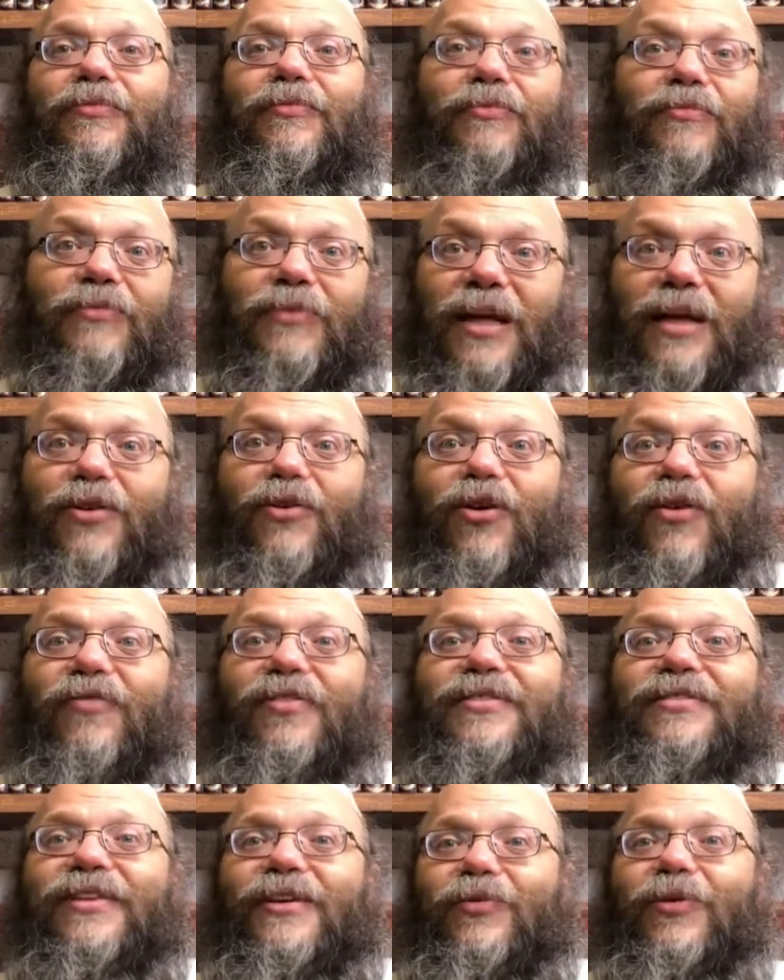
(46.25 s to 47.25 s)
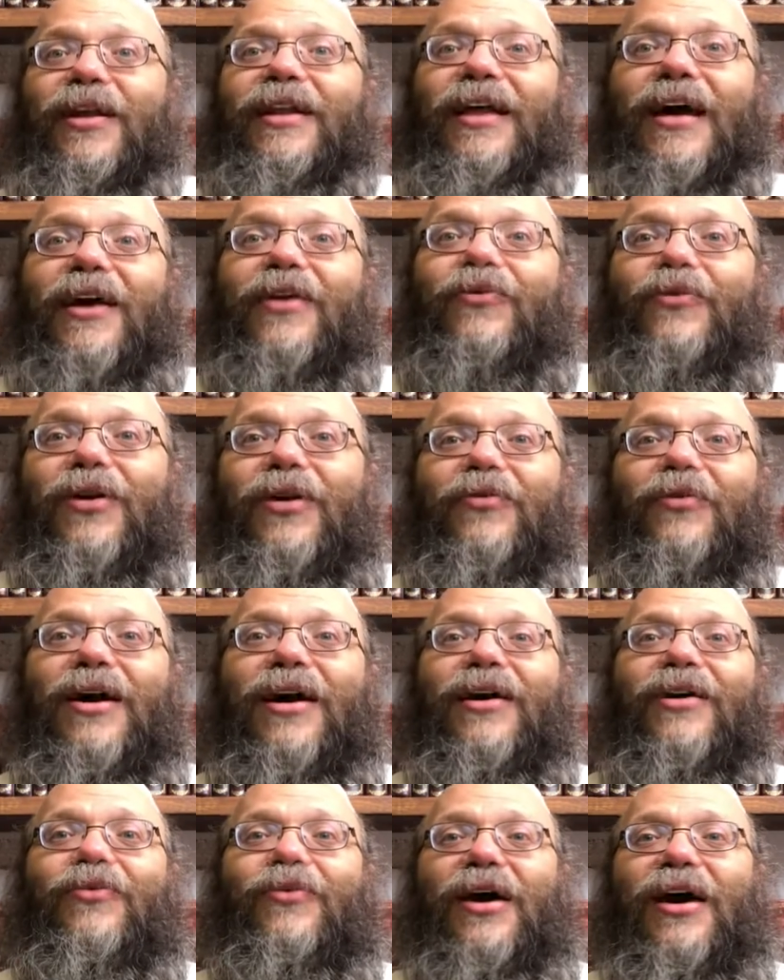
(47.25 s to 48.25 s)
Like, obviously, well, like why
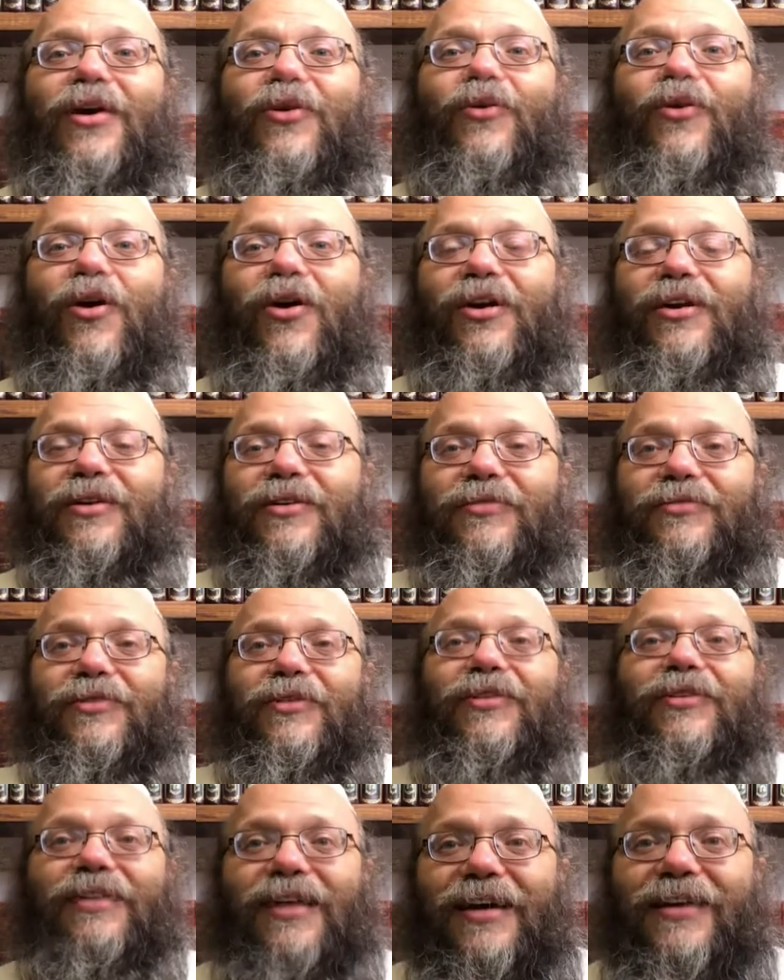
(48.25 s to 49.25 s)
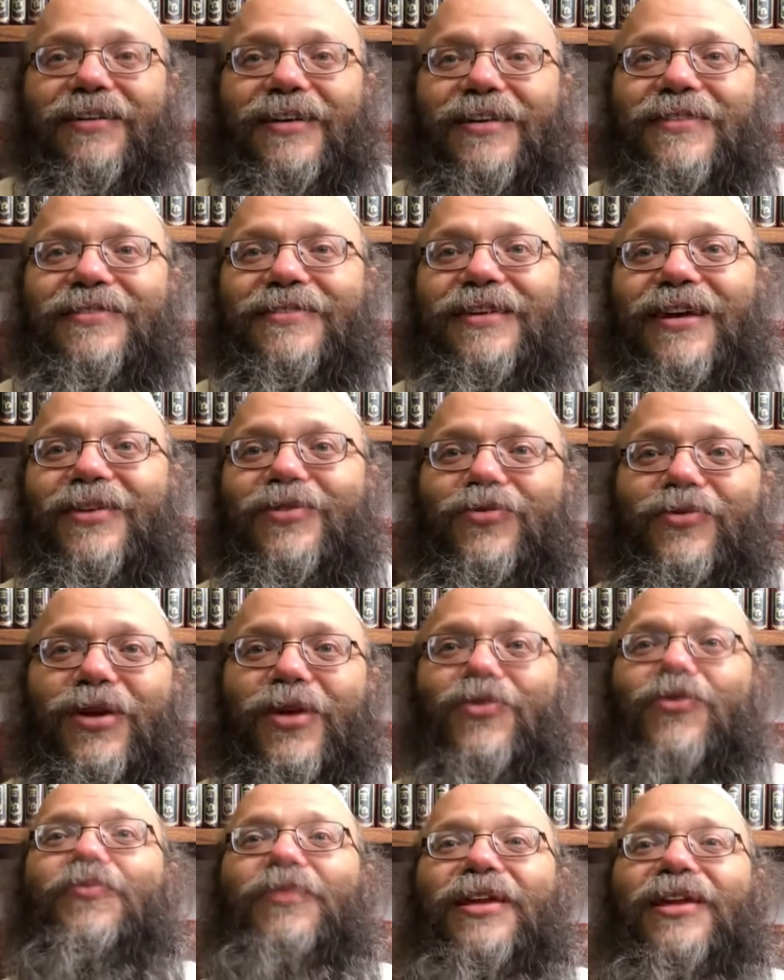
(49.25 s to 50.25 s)
are you calling? You know, like that
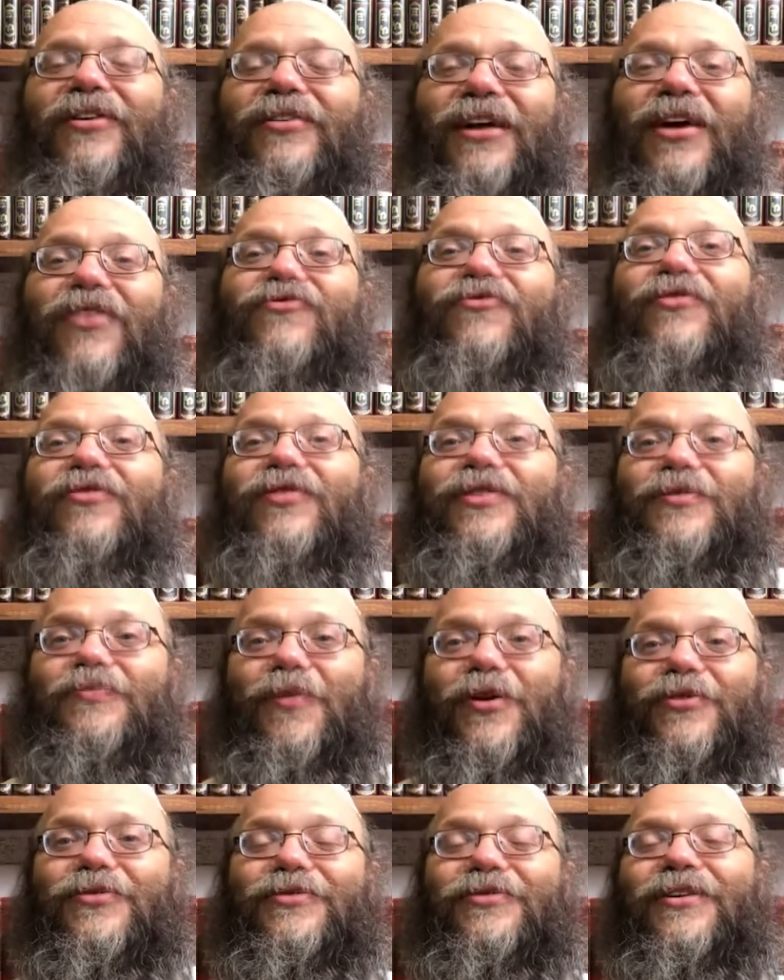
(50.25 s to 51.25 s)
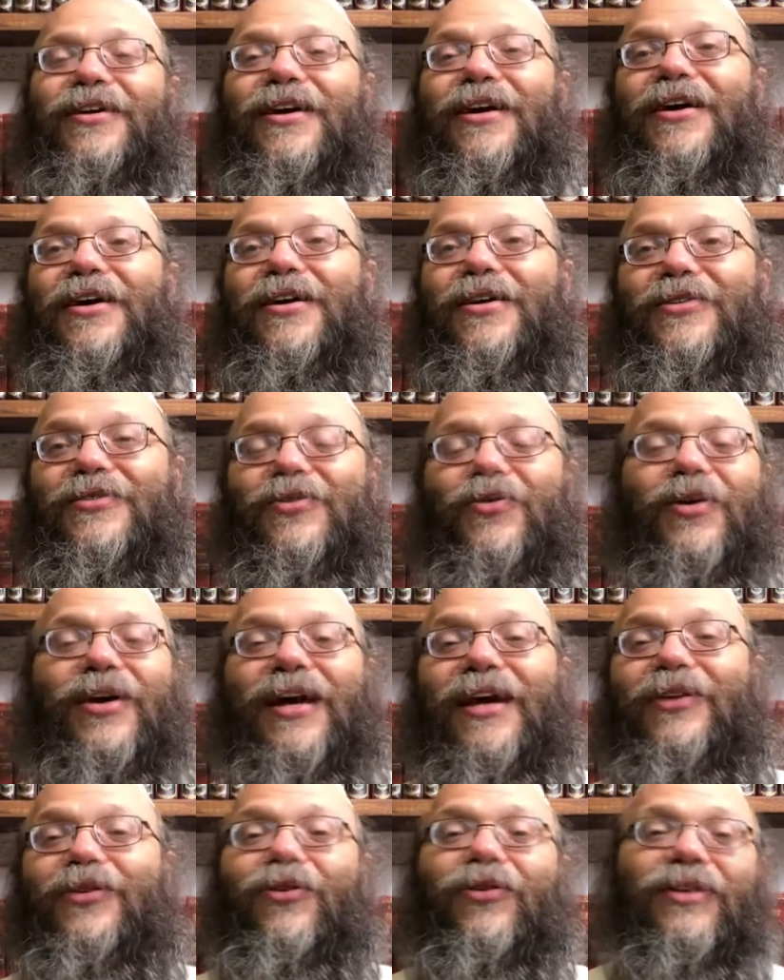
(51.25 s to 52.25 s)
should be their natural response. So when I
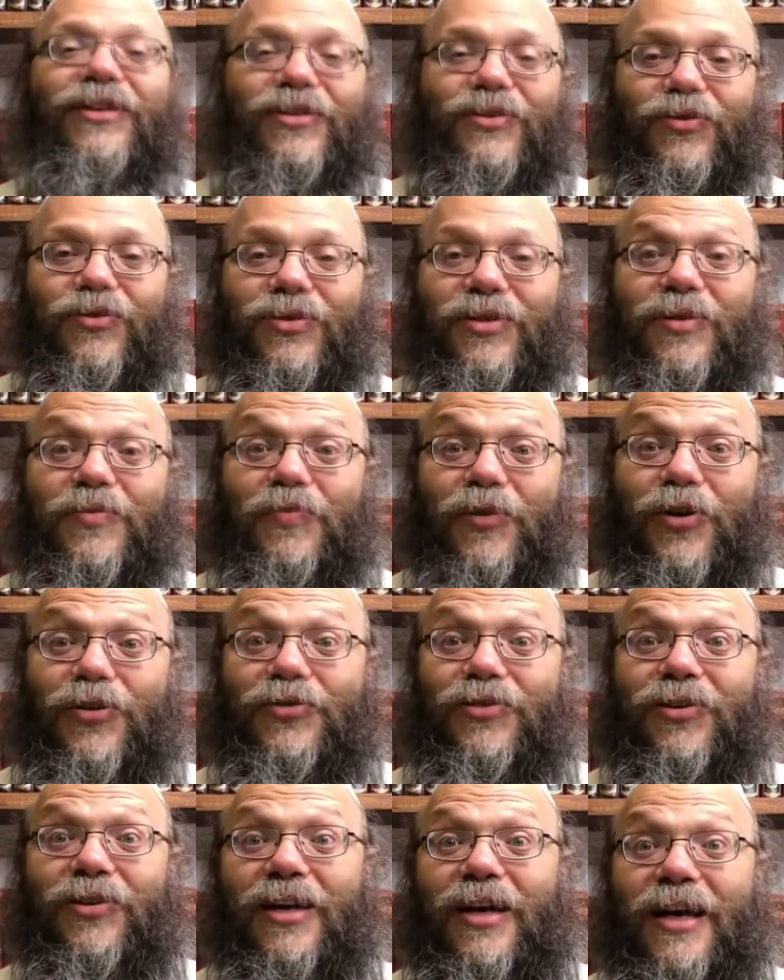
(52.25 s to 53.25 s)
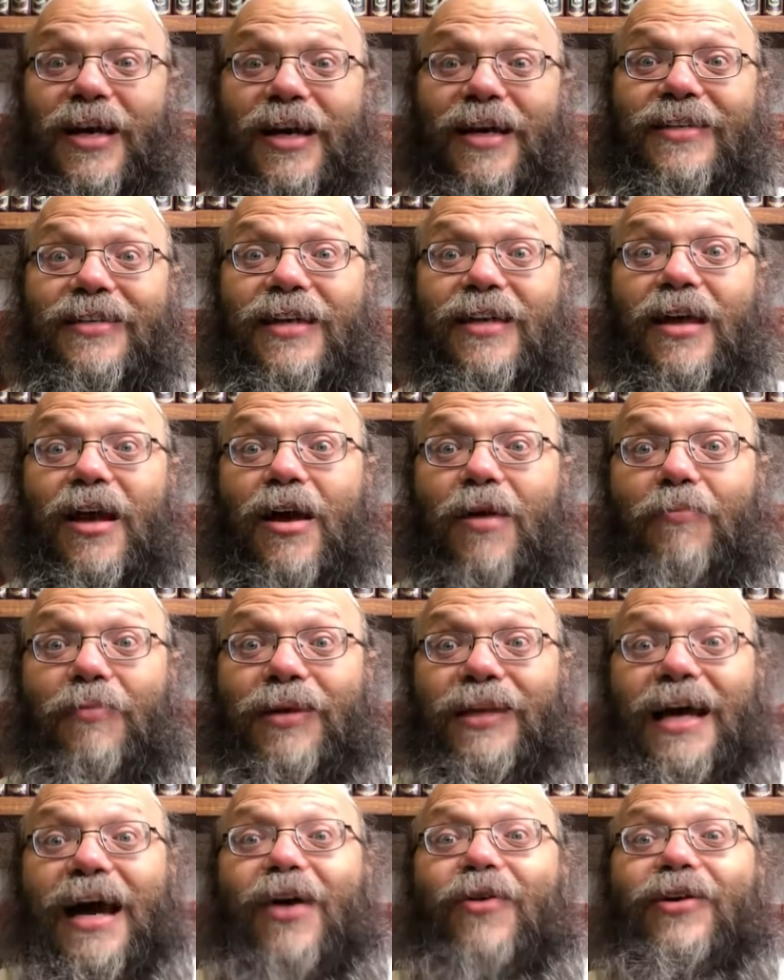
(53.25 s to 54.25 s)
told this to this person, he said, "But
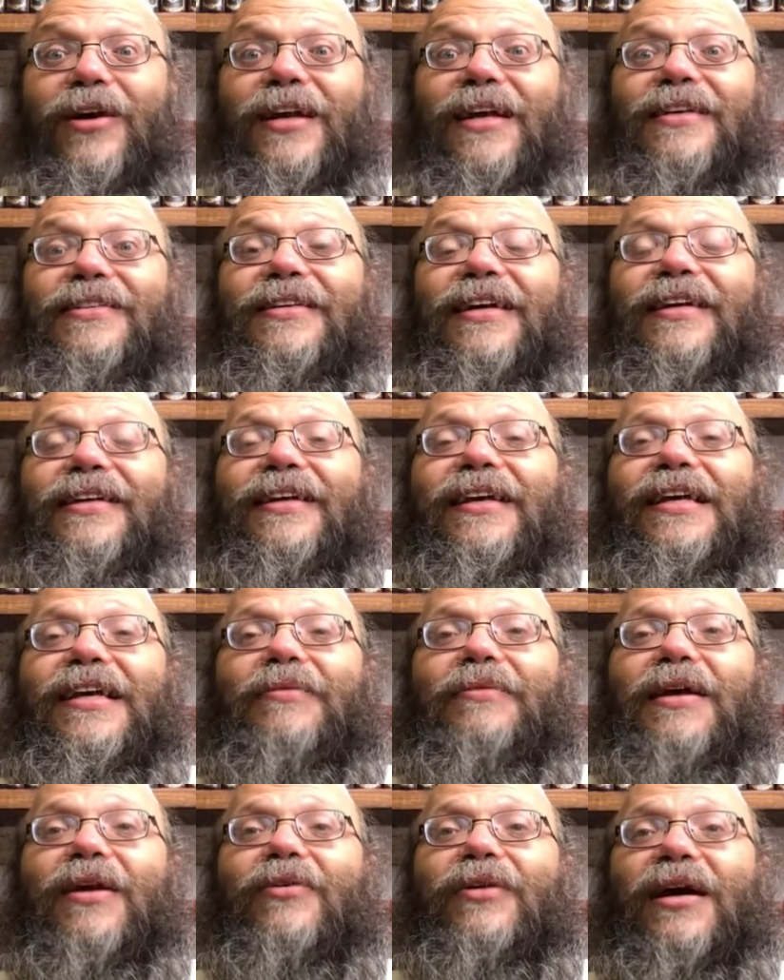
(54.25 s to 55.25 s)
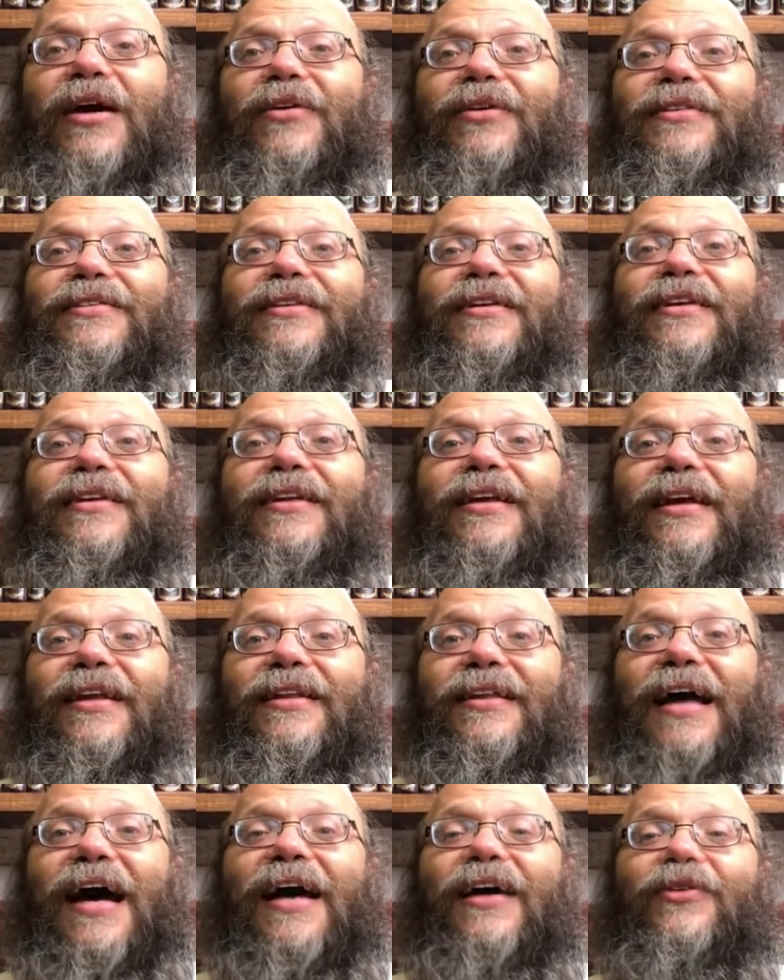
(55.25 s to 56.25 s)
how can I say Tehillim now? Now it's at
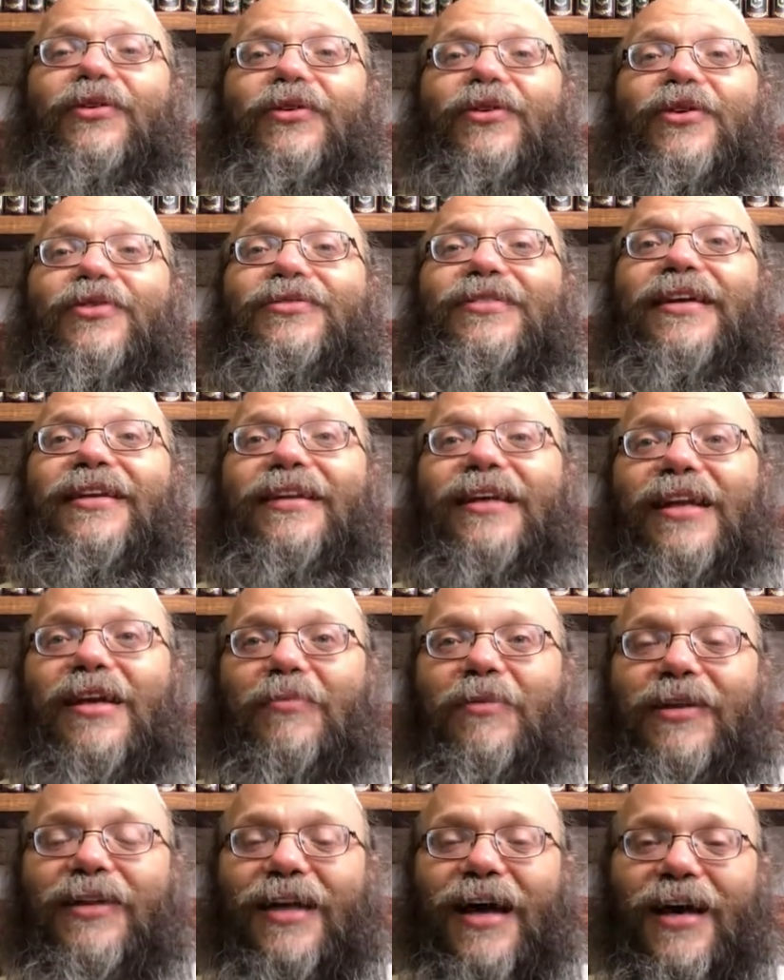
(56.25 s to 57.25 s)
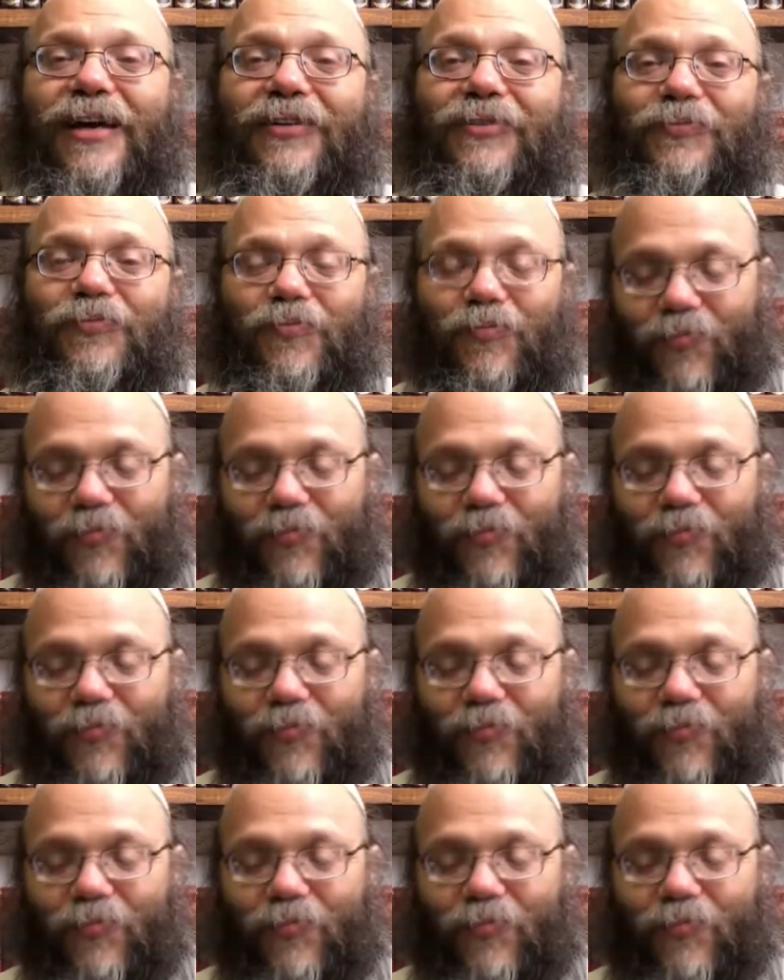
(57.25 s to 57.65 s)
night. You don't say Tehillim at night."